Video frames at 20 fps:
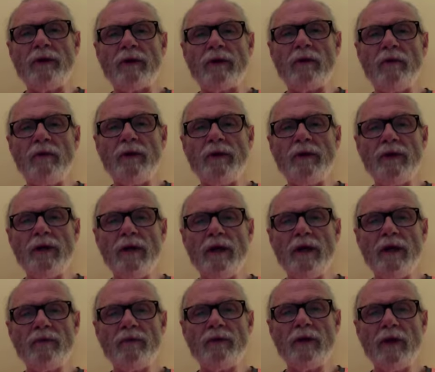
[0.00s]
going to
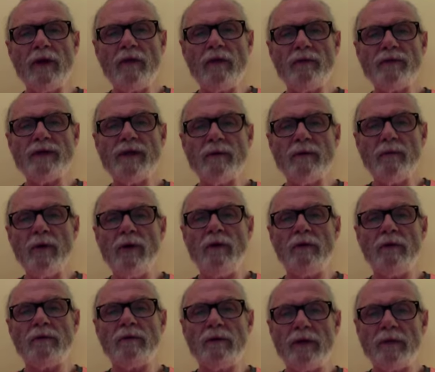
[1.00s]
have some
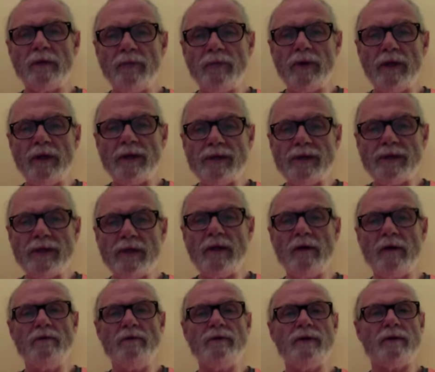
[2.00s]
alternate place to
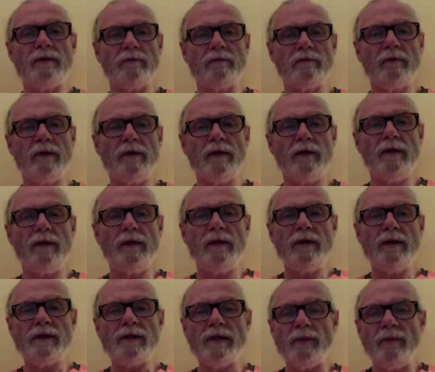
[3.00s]
go to.
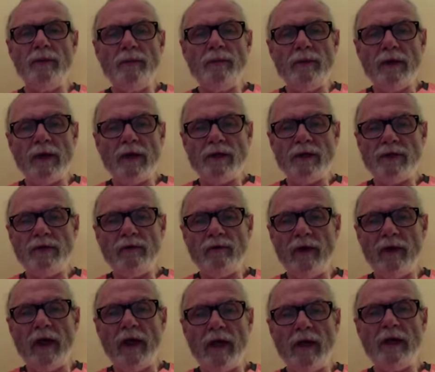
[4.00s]
Simply because you've
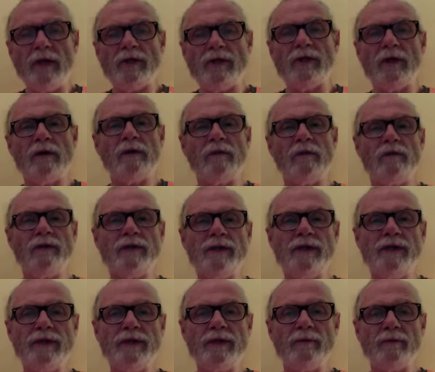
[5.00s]
aged out of the
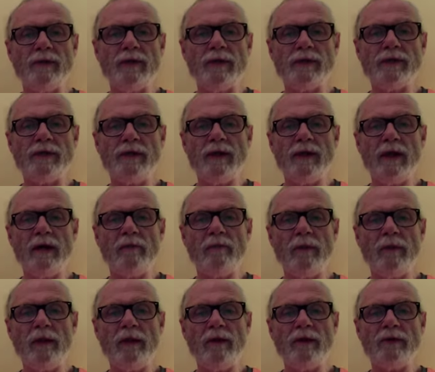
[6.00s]
system doesn't now
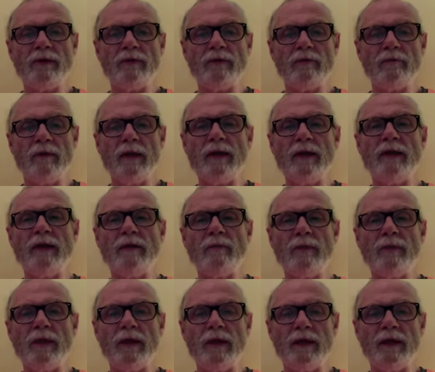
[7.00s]
mean that you're ready to
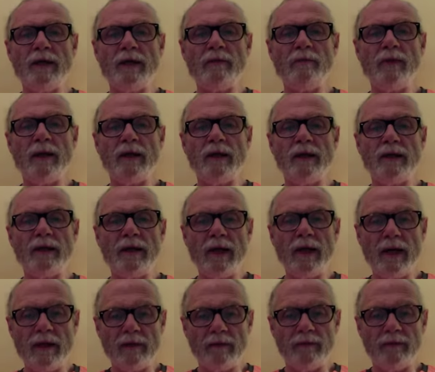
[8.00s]
be an independent
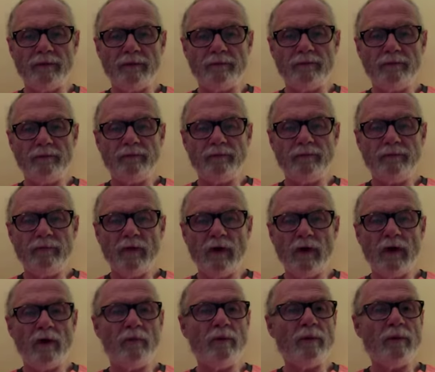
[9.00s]
adult.
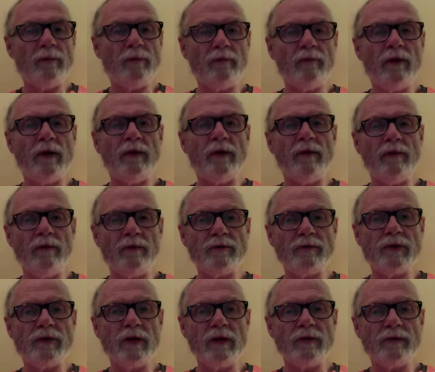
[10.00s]
Are we providing those
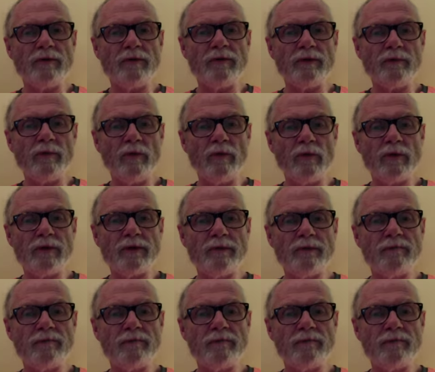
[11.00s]
kinds of supports?